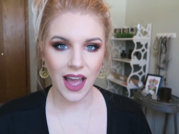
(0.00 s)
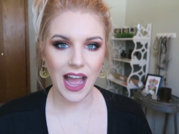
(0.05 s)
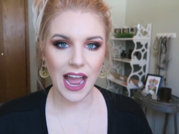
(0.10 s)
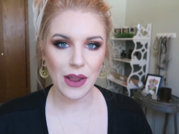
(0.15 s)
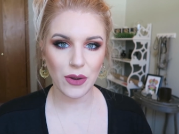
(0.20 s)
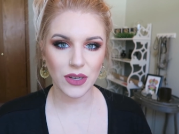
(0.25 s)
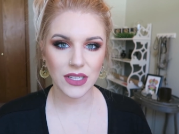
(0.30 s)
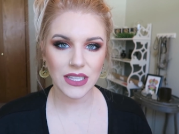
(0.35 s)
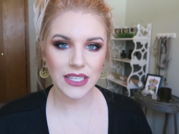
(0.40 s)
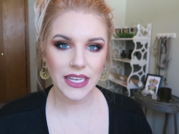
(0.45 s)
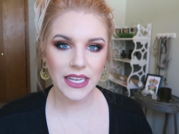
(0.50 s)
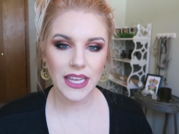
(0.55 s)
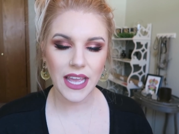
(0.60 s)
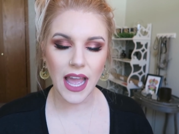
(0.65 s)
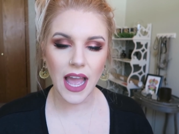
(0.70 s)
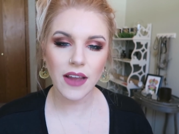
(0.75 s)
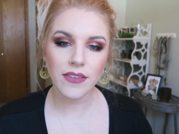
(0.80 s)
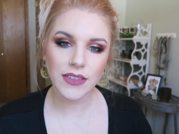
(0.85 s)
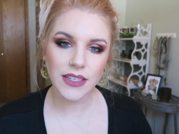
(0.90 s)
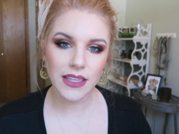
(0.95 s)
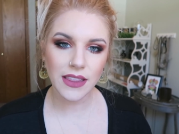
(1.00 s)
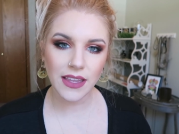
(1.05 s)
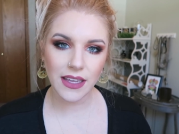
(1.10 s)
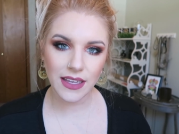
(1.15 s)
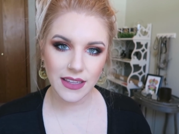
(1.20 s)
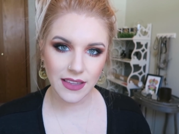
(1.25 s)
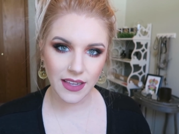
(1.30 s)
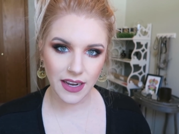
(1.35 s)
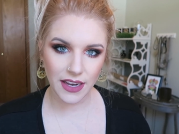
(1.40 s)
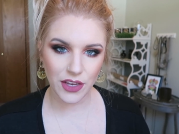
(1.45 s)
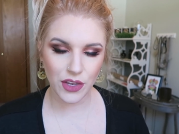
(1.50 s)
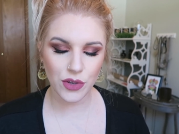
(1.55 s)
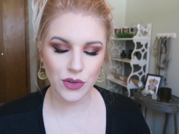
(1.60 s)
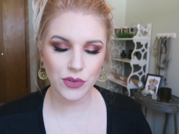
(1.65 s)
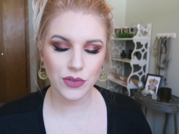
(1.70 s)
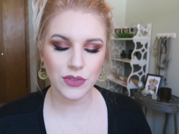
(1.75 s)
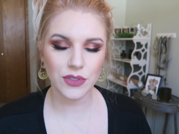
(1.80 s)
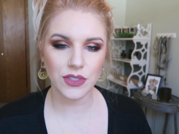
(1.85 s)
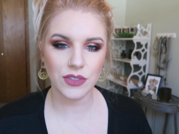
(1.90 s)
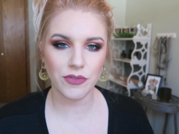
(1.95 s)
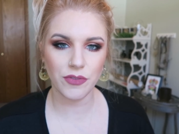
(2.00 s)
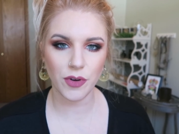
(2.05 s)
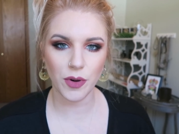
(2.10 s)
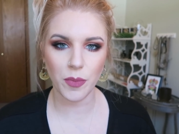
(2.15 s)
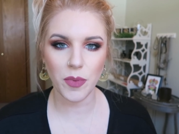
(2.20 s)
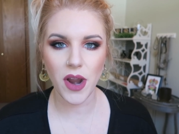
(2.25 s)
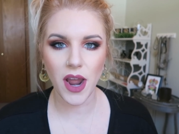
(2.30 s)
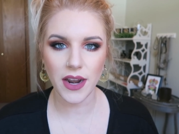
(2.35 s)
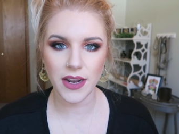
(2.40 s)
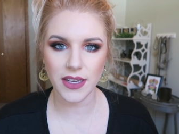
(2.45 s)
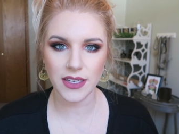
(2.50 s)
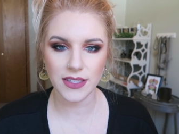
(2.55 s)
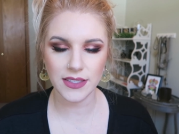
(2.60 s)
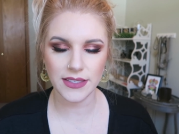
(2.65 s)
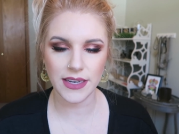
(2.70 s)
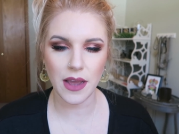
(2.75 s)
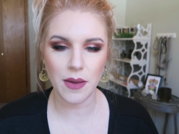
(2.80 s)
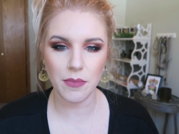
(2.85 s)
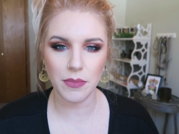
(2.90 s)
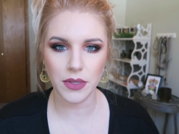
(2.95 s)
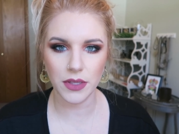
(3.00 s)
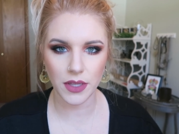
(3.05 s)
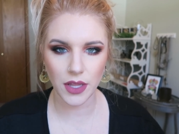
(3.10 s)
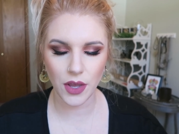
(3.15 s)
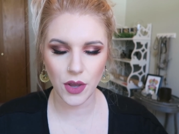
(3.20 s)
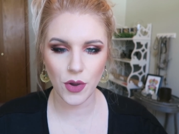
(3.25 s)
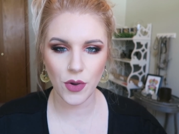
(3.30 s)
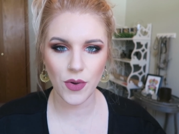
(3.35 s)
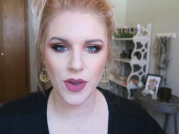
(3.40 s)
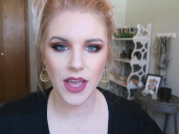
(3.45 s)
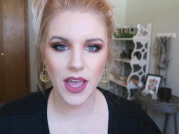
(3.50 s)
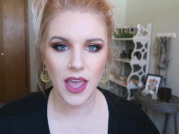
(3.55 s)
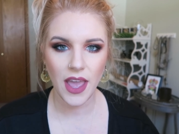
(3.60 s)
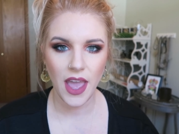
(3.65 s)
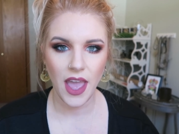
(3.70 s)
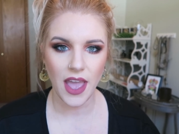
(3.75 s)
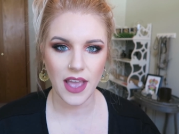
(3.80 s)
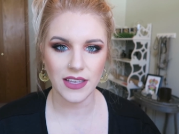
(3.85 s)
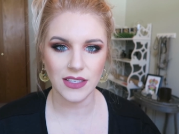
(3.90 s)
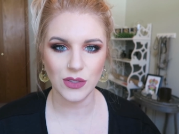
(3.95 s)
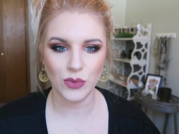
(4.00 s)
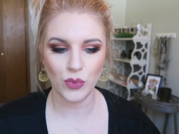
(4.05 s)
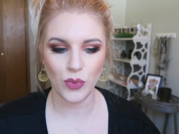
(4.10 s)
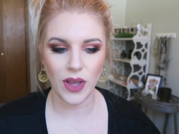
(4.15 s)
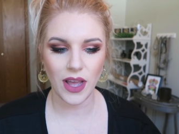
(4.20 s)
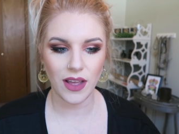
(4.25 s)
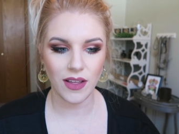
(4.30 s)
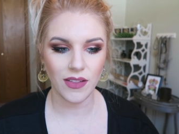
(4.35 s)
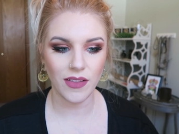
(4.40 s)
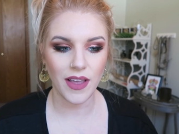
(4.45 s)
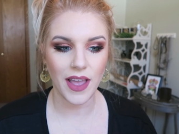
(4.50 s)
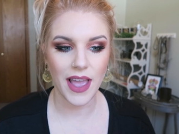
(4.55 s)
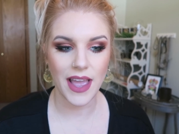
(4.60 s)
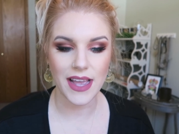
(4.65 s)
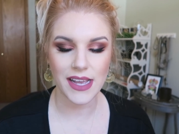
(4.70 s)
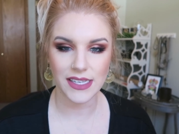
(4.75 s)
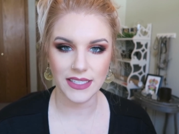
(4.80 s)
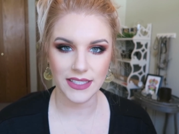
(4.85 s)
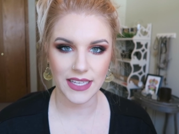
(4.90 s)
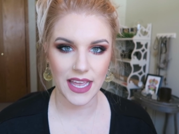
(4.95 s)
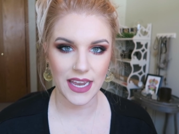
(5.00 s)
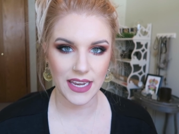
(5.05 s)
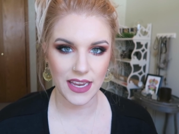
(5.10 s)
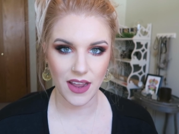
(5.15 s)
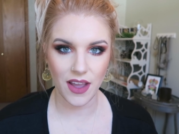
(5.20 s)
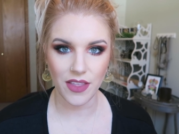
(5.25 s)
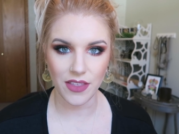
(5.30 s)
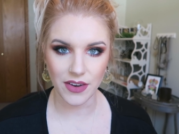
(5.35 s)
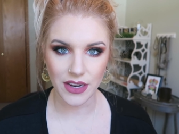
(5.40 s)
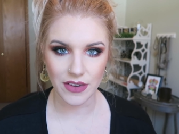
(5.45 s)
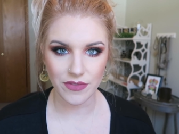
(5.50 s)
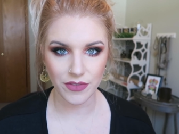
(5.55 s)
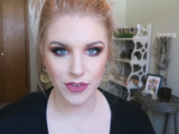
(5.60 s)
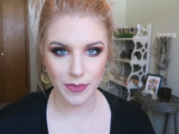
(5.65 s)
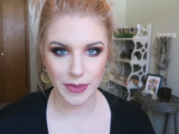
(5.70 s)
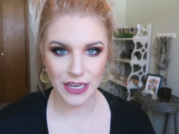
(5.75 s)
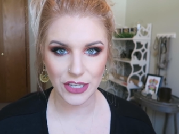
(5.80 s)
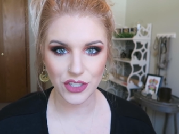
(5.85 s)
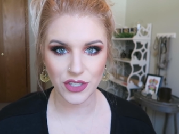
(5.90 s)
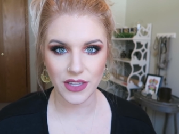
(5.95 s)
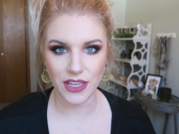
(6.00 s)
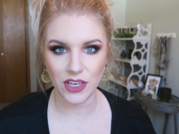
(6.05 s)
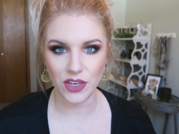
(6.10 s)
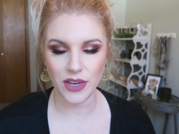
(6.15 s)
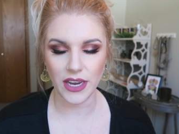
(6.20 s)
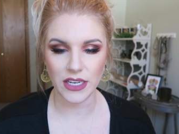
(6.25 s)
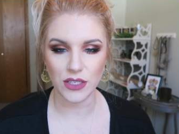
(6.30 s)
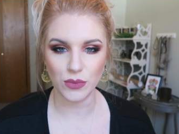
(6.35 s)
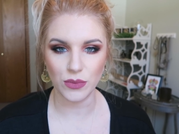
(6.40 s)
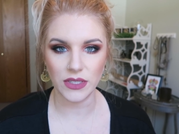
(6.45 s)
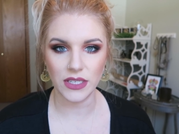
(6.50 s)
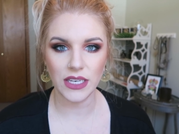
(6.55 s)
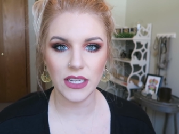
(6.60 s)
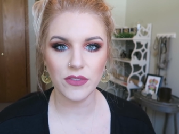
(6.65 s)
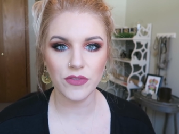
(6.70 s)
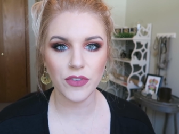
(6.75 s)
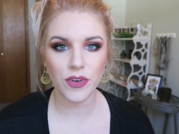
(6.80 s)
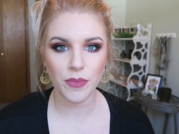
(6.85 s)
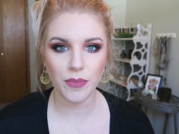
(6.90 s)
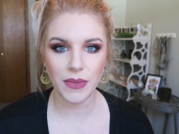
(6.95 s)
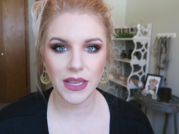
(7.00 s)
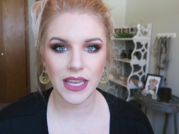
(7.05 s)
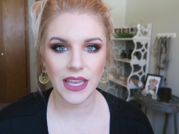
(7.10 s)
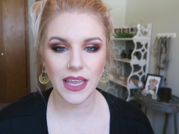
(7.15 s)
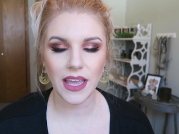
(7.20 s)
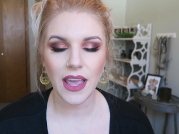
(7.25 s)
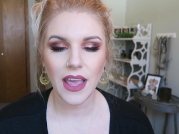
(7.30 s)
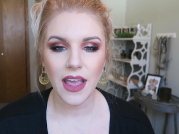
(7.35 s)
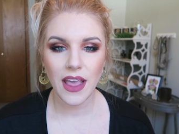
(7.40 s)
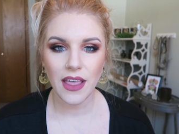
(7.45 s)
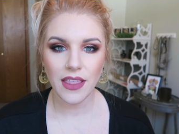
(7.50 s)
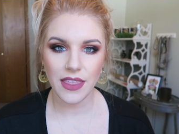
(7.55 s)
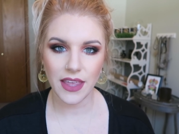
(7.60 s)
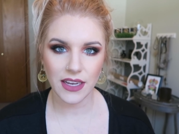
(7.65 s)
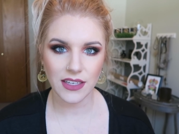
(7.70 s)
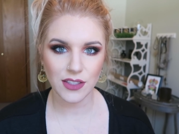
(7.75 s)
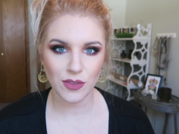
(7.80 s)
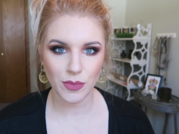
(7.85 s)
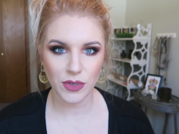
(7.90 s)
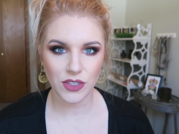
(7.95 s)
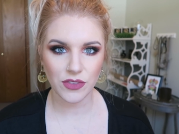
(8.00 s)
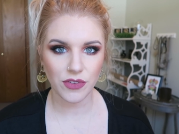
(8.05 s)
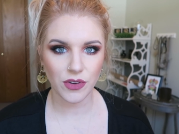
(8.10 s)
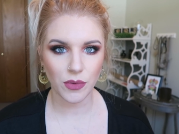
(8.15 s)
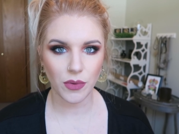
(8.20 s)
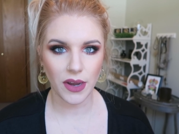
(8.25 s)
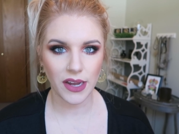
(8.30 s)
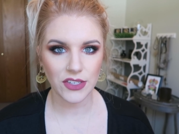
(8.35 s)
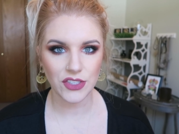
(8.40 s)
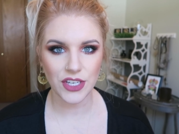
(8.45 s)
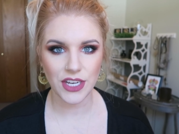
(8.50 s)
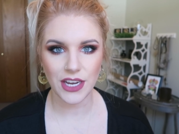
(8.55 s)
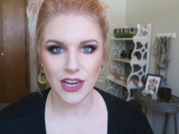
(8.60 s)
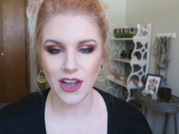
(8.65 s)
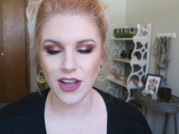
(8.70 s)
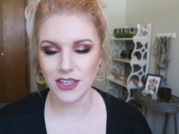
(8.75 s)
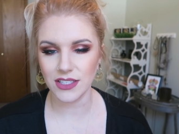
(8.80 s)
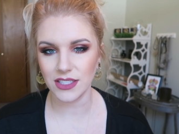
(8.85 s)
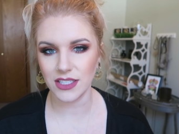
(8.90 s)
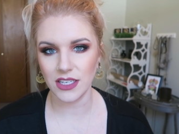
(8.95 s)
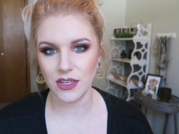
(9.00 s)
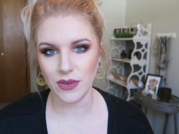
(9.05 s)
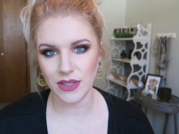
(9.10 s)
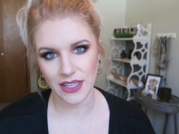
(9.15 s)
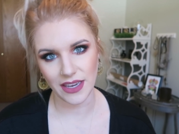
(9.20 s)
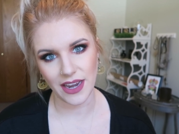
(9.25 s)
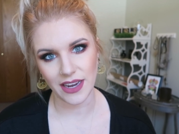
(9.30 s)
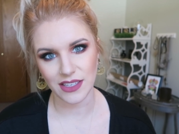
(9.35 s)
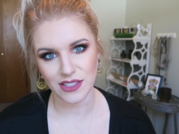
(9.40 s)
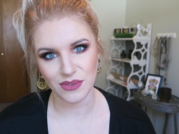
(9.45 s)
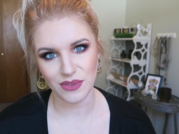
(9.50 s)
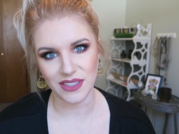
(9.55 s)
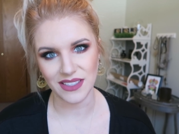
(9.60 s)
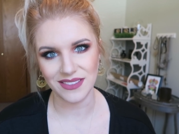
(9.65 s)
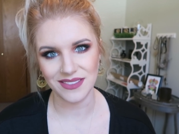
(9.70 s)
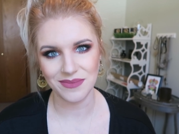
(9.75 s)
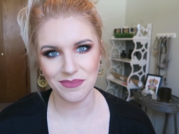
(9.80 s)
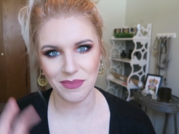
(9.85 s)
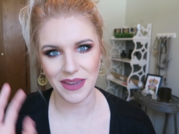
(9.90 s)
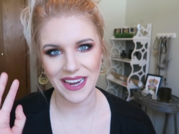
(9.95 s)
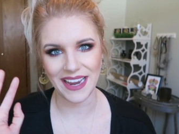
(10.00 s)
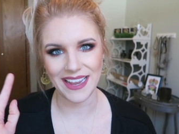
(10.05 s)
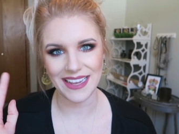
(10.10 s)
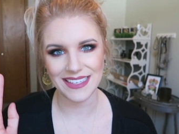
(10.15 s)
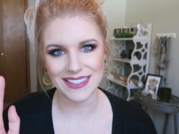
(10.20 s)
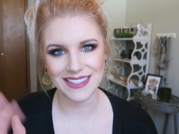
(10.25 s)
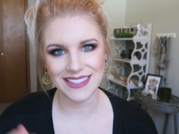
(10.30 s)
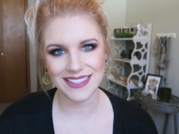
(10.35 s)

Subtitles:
I will link everything that I used for products down below, as well as any other information that you guys would need from me. Thanks so much for watching. I'll see you in the next one. Bye guys.